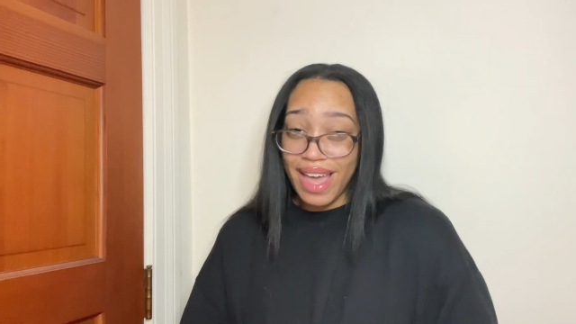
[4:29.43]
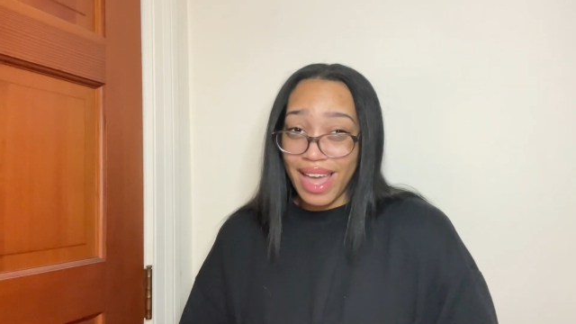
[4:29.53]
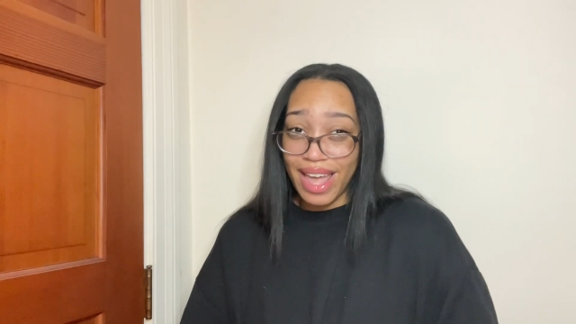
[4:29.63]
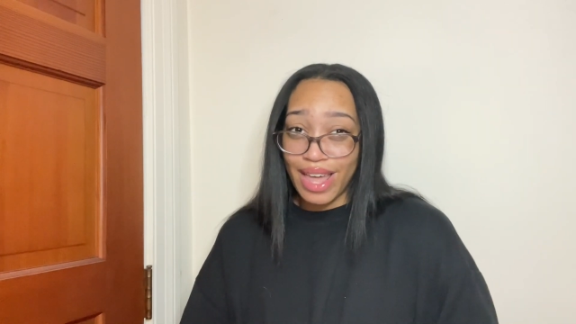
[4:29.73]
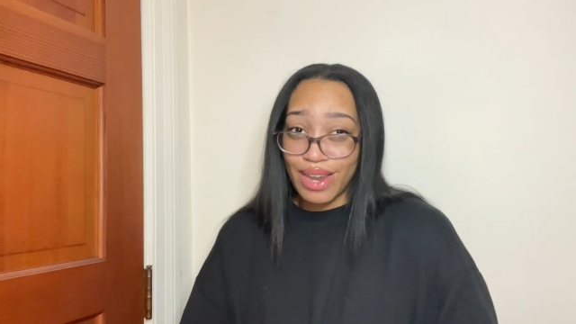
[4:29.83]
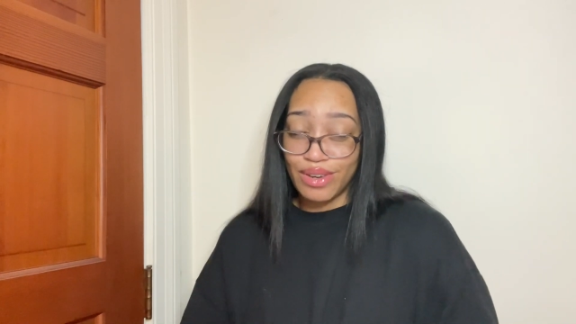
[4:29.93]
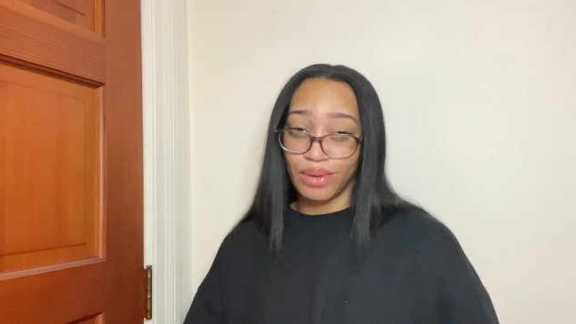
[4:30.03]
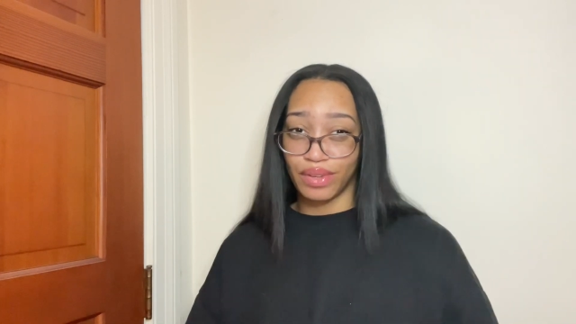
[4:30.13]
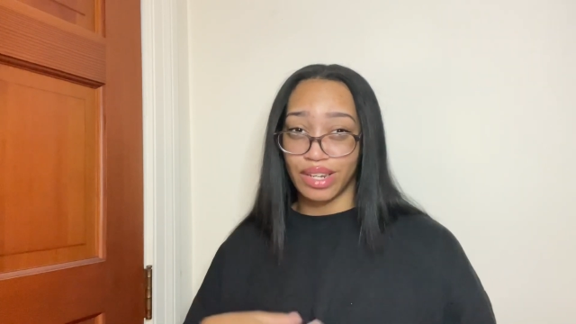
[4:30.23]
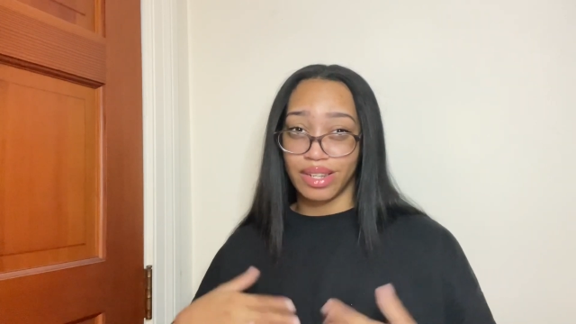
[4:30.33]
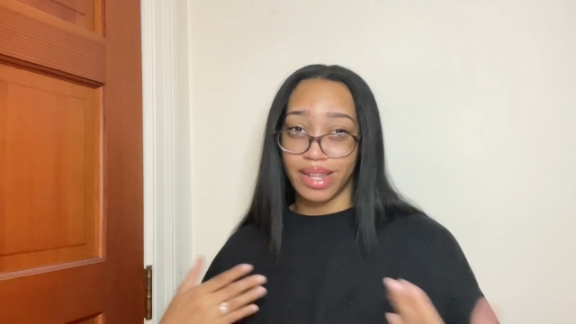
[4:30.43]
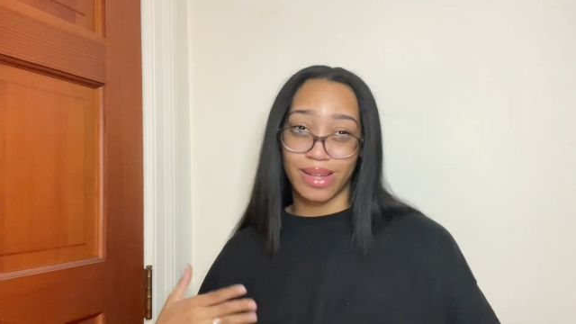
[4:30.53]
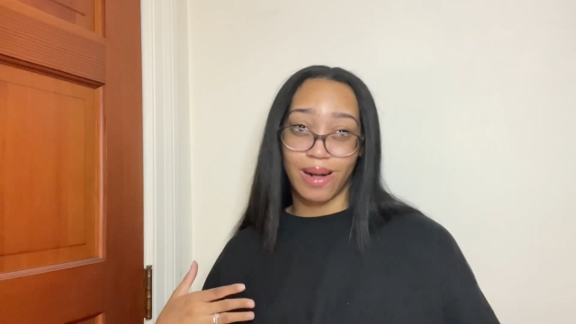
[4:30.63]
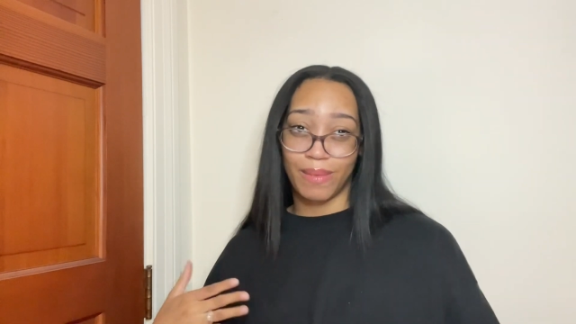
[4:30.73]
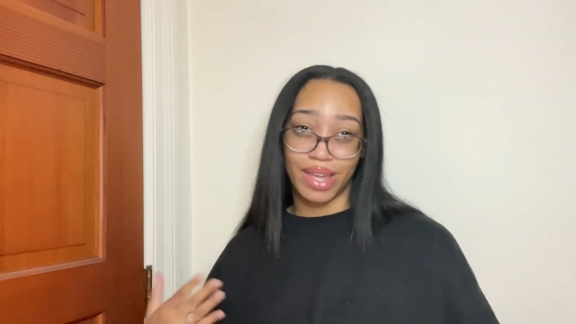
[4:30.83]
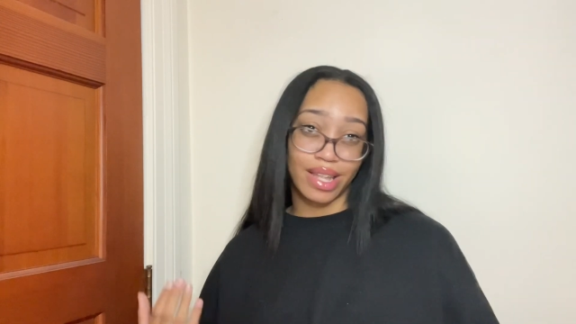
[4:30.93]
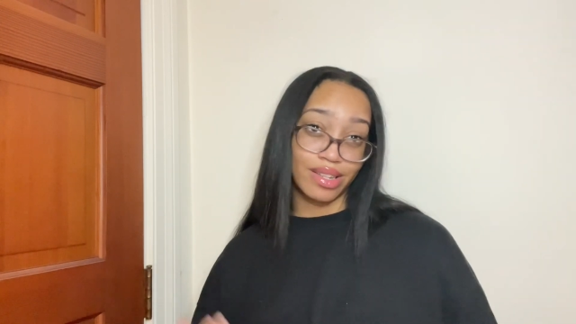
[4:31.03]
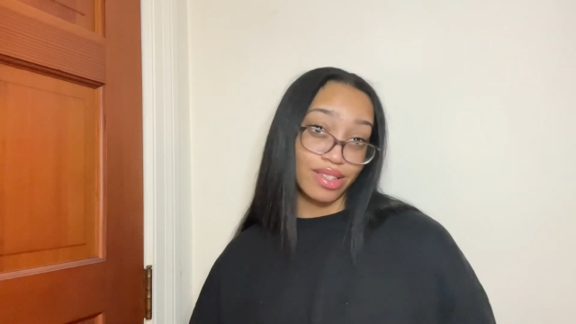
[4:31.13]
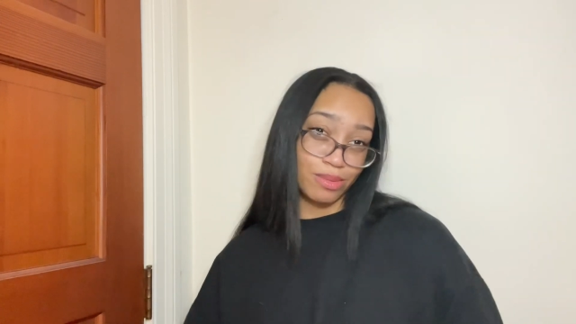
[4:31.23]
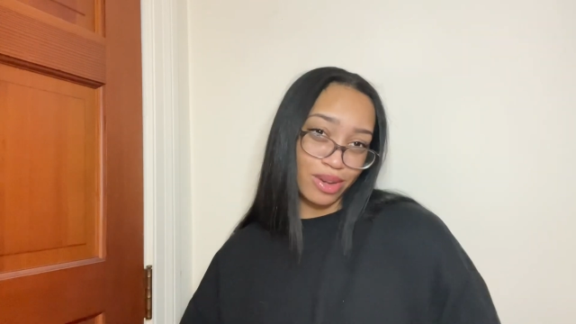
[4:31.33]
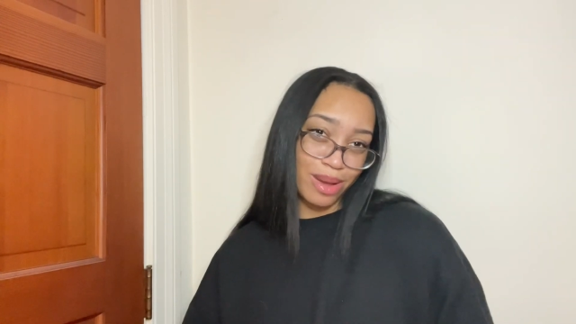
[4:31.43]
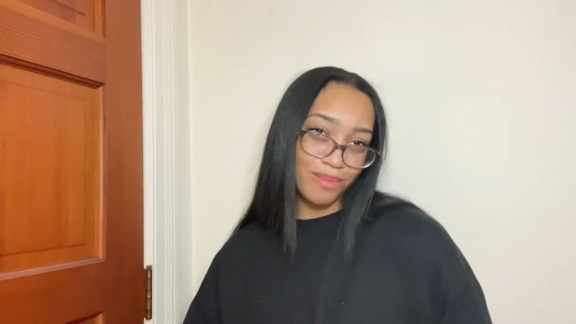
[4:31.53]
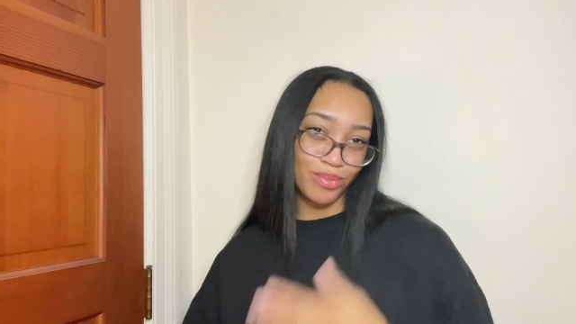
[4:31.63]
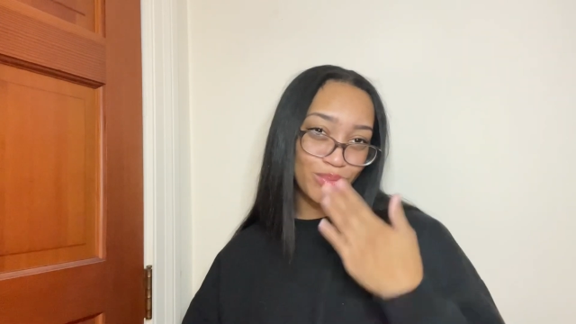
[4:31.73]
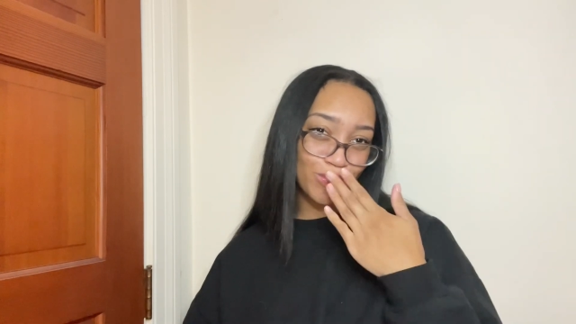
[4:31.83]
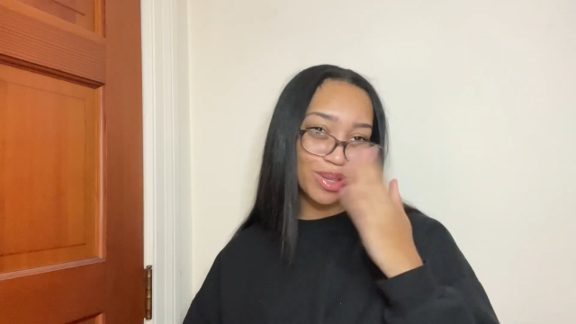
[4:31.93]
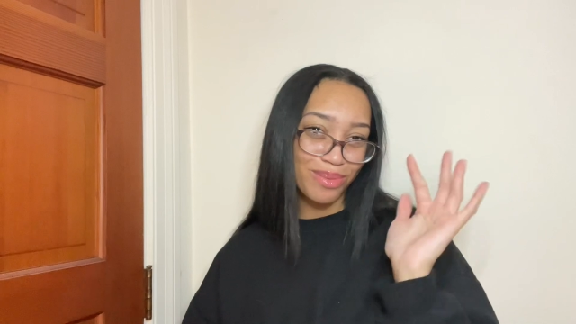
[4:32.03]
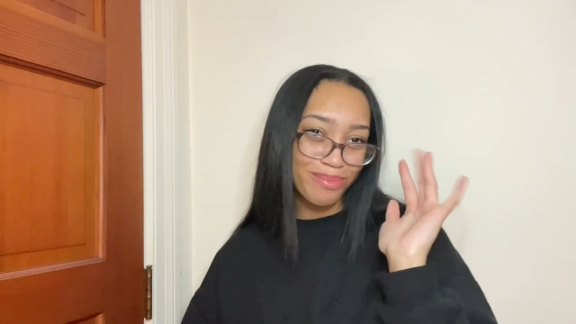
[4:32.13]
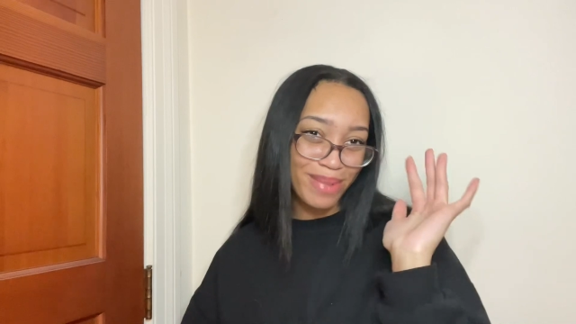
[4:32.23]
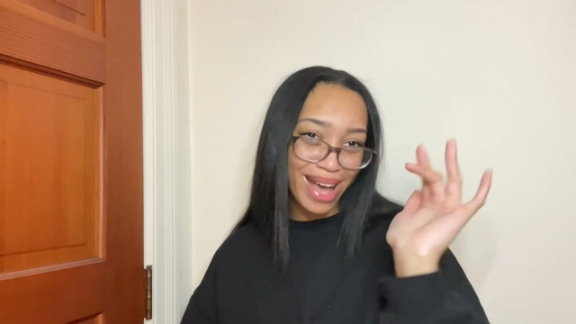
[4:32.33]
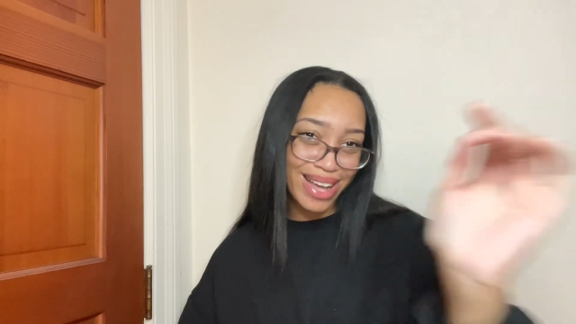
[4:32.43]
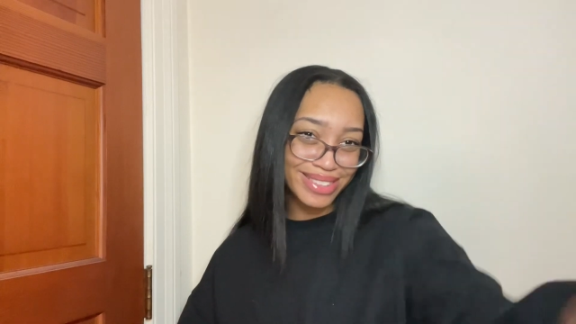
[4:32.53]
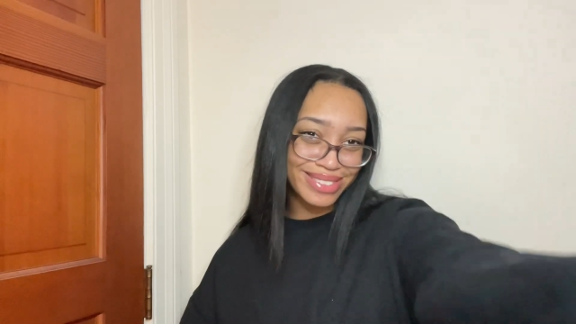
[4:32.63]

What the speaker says: And don't forget to like, comment, and subscribe. Bye.